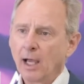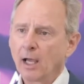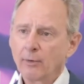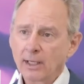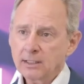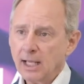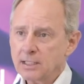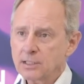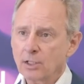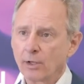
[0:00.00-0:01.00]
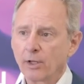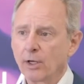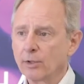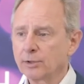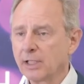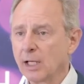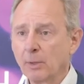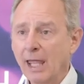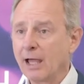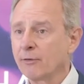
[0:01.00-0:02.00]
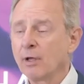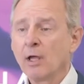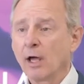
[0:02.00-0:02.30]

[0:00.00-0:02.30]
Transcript: run tests on those, and we have